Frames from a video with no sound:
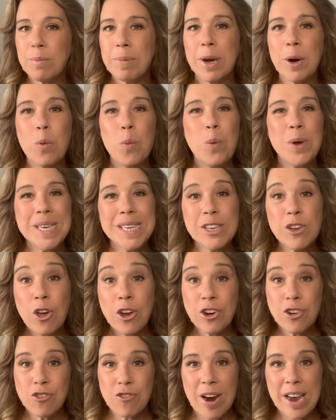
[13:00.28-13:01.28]
but it was
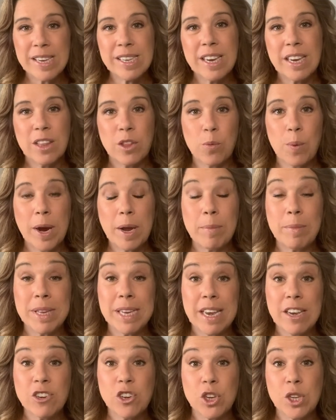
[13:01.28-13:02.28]
not addressed in the
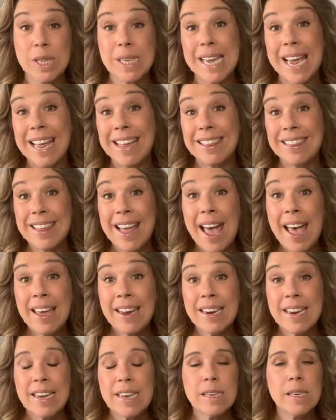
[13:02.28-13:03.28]
recommendations. And that
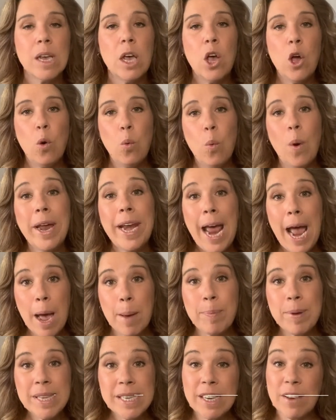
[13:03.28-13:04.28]
is, what
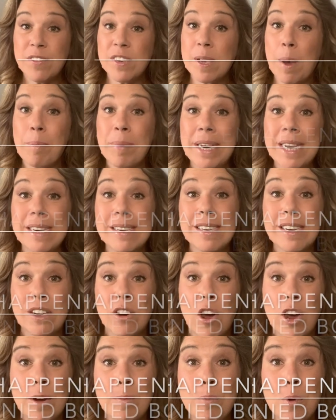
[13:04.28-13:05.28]
happens if somebody is
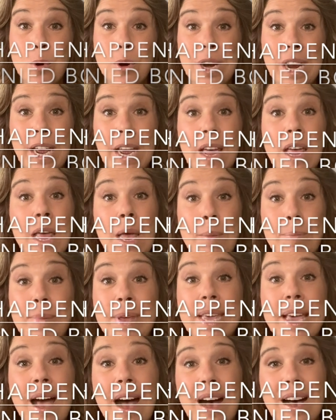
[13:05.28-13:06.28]
denied boarding
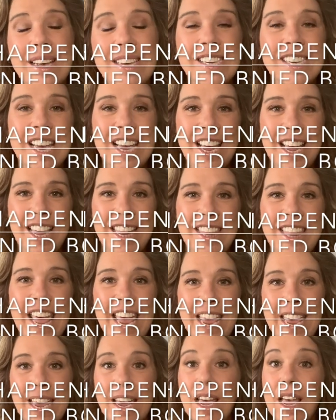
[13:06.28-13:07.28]
because
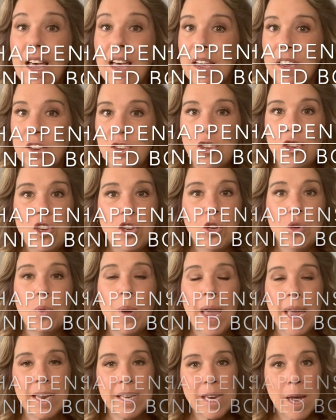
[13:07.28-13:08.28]
they do
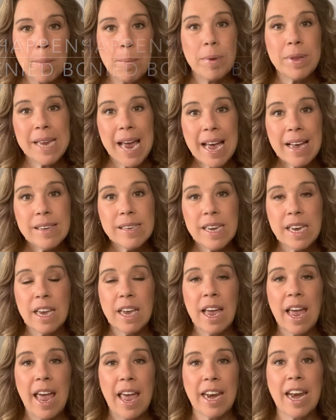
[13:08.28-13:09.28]
end up
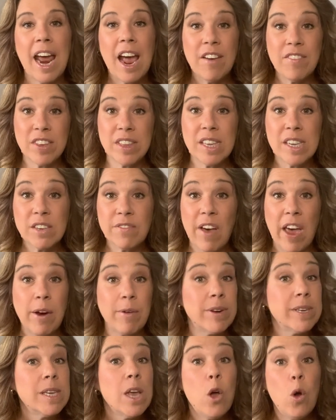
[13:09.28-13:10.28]
testing and having this
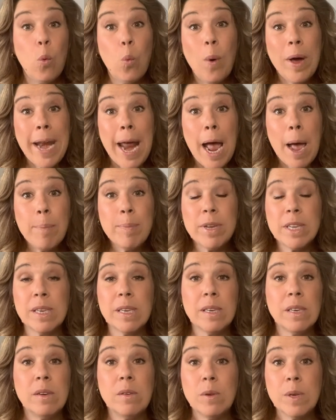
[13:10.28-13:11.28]
virus? What
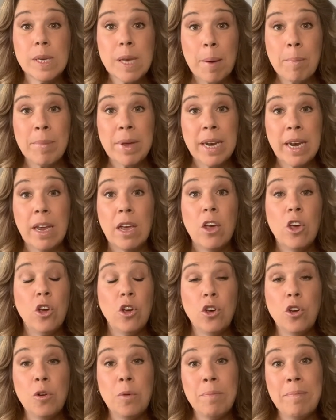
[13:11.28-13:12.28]
happens to somebody
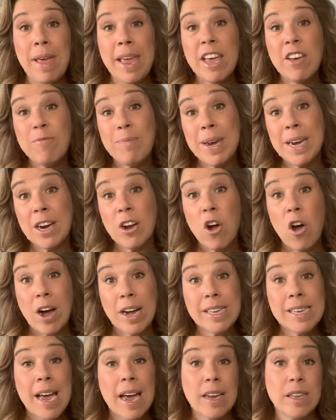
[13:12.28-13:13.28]
who may have been in
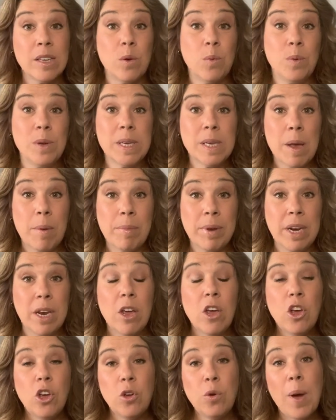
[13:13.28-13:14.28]
contact with somebody
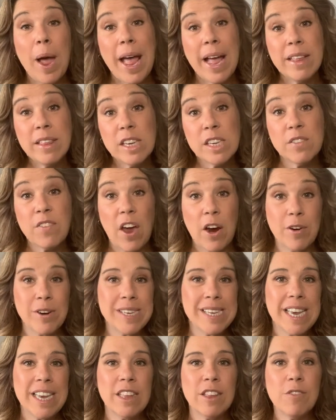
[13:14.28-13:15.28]
who had this
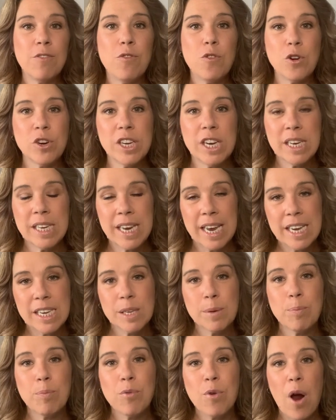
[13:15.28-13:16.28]
virus in the 14
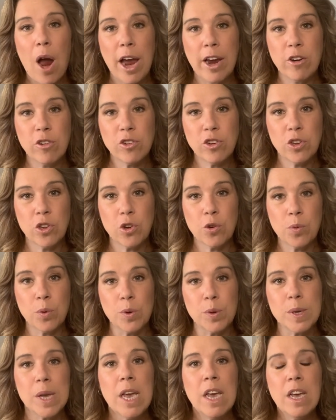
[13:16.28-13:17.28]
days prior to the
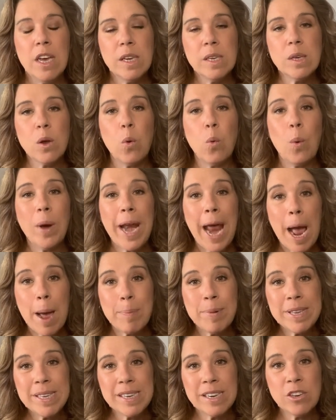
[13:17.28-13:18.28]
cruise? So what
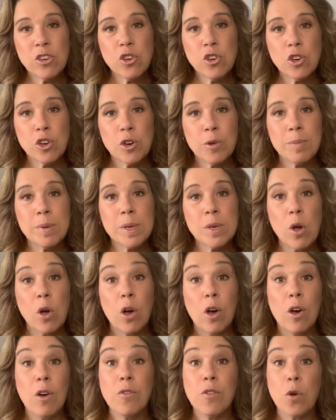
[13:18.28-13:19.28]
happens in terms
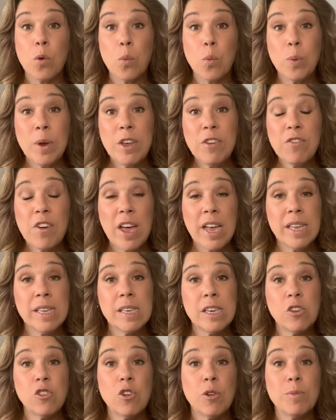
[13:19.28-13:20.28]
of refunds,
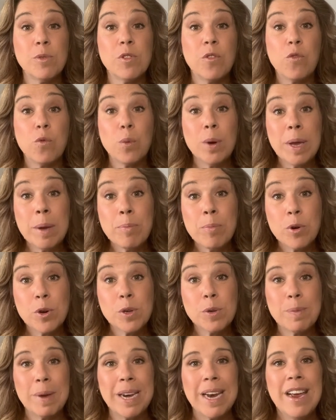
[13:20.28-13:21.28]
in terms of
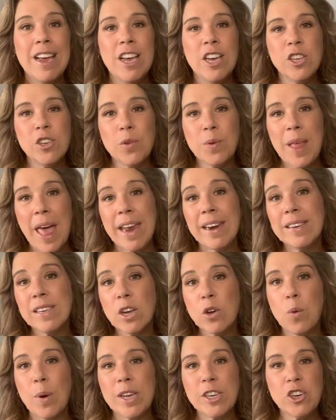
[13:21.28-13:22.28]
reimbursement? So that is a
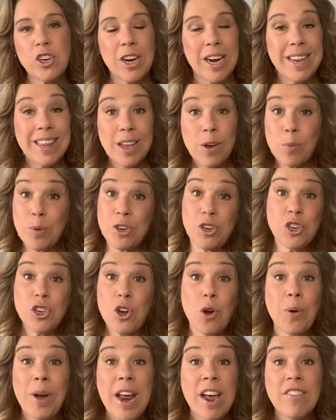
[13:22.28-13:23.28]
question I think we just
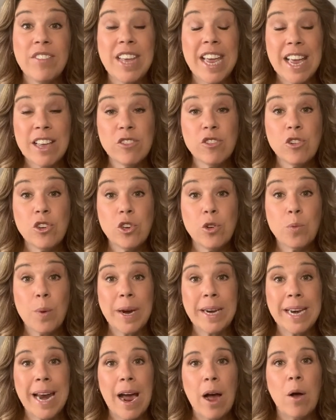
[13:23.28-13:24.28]
don't have the answer to
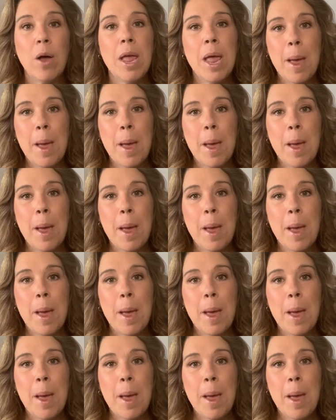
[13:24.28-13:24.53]
right now,